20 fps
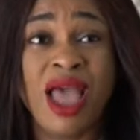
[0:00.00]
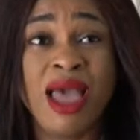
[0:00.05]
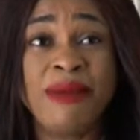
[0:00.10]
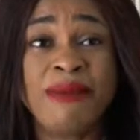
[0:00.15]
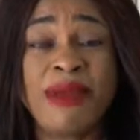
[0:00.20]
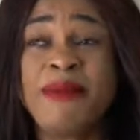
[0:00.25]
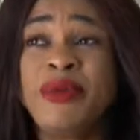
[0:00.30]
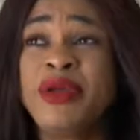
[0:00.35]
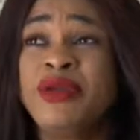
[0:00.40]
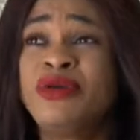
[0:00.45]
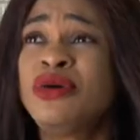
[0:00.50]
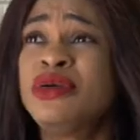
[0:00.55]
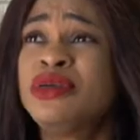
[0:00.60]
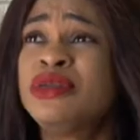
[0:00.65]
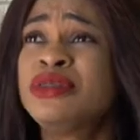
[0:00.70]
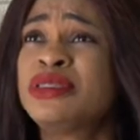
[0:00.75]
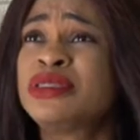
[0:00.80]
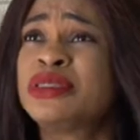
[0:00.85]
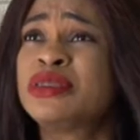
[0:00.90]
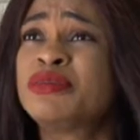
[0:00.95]
Maybe
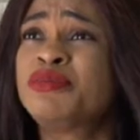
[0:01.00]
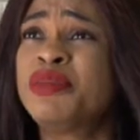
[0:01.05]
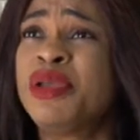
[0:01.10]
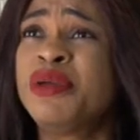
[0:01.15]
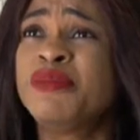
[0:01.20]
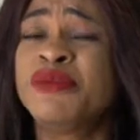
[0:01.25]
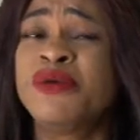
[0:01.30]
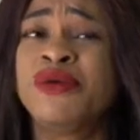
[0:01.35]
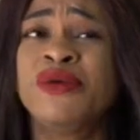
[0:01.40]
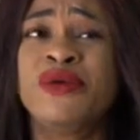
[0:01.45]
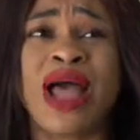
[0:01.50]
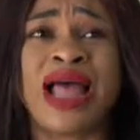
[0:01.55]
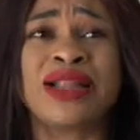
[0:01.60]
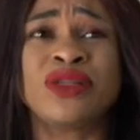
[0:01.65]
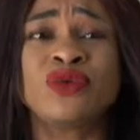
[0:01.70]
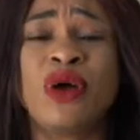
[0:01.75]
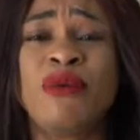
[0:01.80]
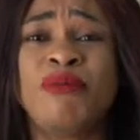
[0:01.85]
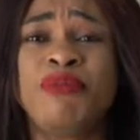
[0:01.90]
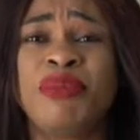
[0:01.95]
those people
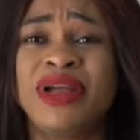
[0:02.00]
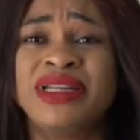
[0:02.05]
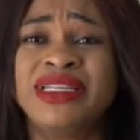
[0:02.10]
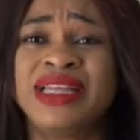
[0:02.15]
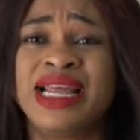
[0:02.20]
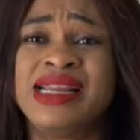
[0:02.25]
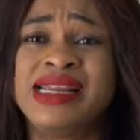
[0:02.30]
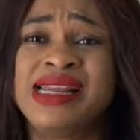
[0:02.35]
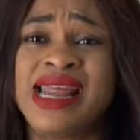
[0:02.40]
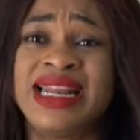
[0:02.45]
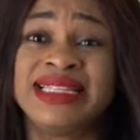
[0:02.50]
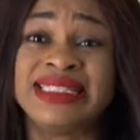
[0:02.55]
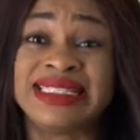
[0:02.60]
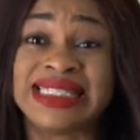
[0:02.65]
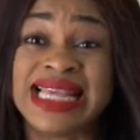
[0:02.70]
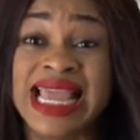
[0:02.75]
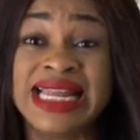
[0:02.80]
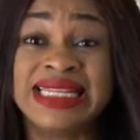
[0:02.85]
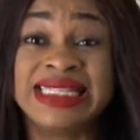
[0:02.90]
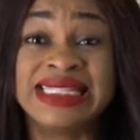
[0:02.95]
at one point they needed
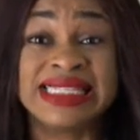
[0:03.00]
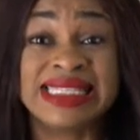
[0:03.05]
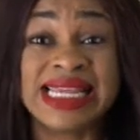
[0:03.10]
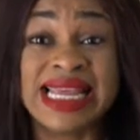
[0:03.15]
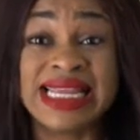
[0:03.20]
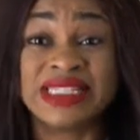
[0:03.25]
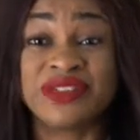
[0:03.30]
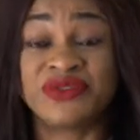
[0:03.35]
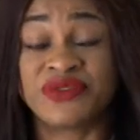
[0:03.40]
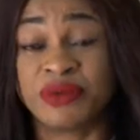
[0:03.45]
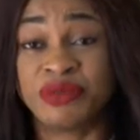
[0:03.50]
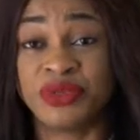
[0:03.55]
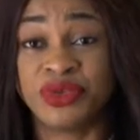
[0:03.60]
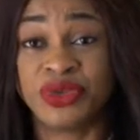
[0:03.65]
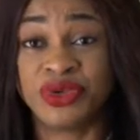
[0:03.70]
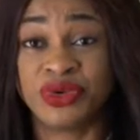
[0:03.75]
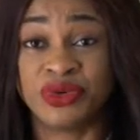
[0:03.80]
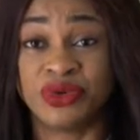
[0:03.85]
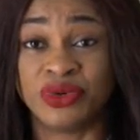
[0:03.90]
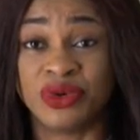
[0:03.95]
10 cents from
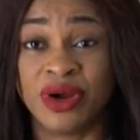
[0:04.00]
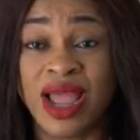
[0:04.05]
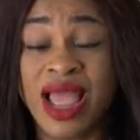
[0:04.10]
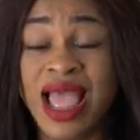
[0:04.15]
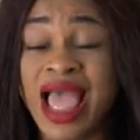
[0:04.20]
you,